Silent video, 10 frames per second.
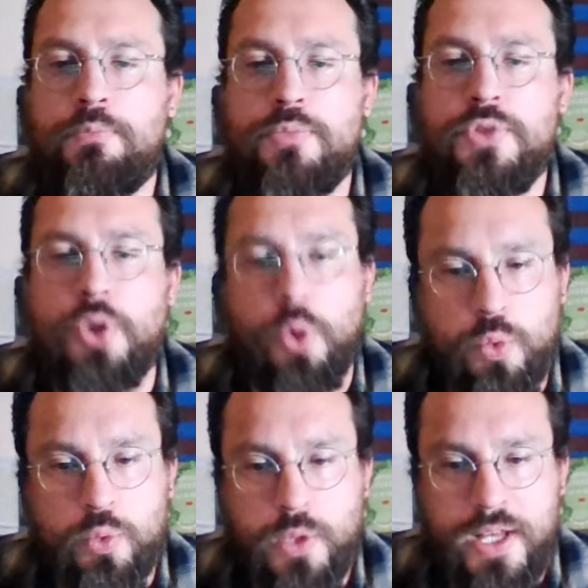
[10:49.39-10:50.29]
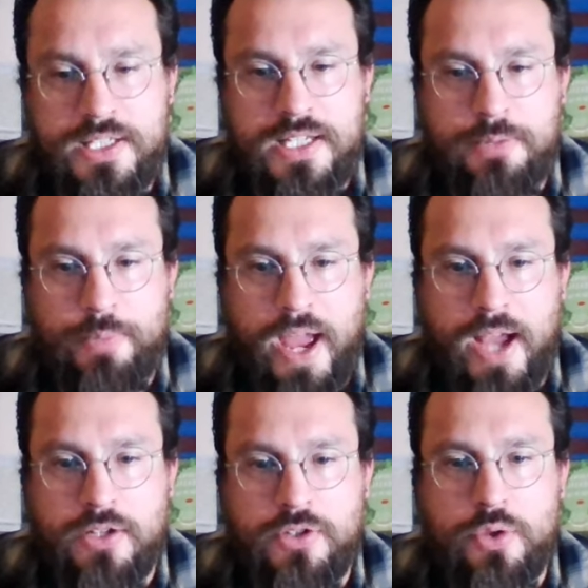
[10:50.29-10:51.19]
So let's get
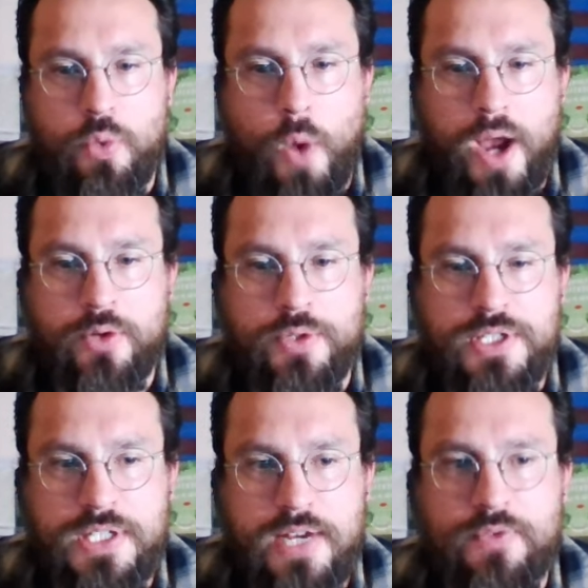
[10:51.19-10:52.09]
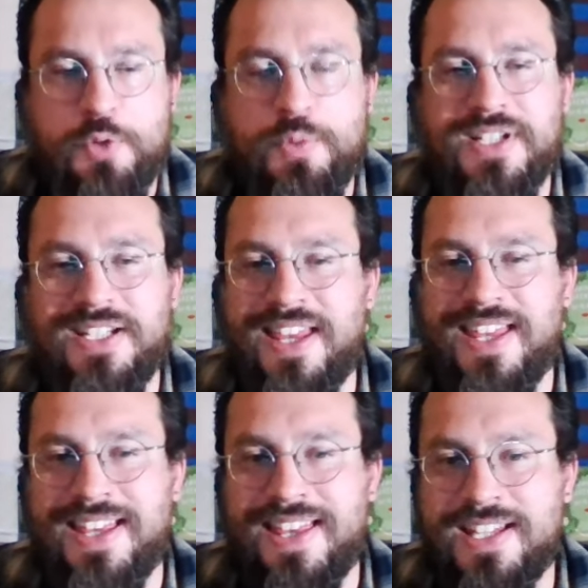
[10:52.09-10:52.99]
back to the wide receivers because I
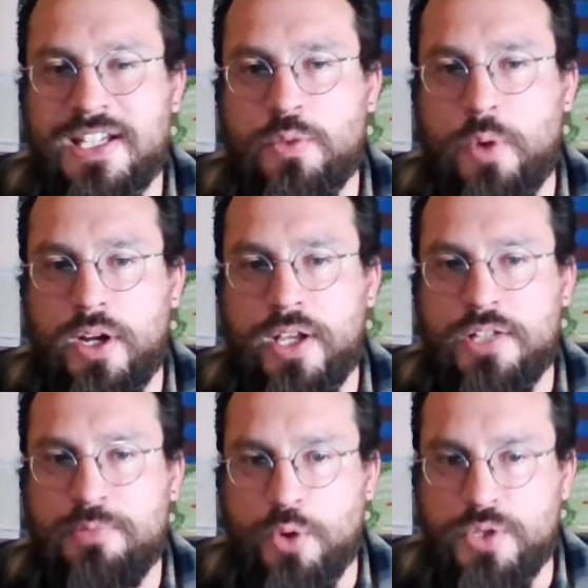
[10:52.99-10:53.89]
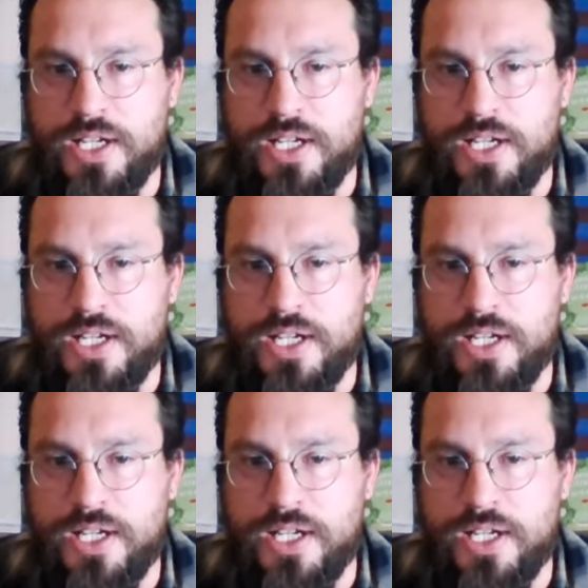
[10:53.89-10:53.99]
think this is where it gets most